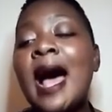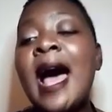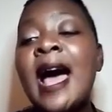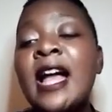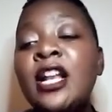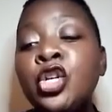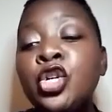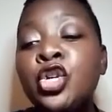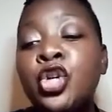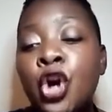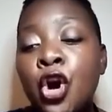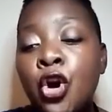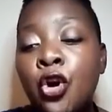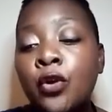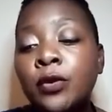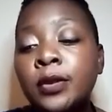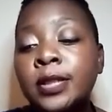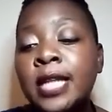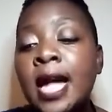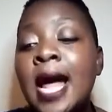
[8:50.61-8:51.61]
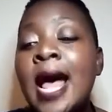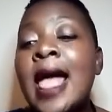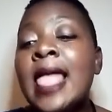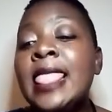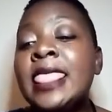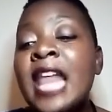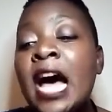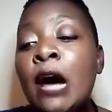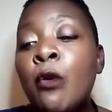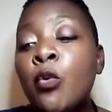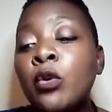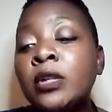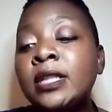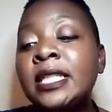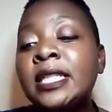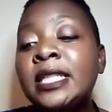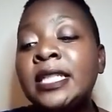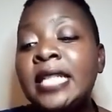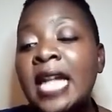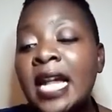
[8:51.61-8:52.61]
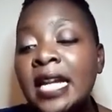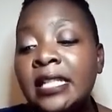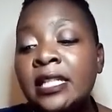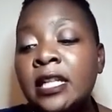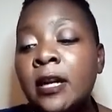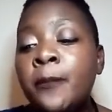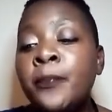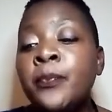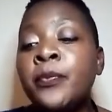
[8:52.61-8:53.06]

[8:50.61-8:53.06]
and girls that was sent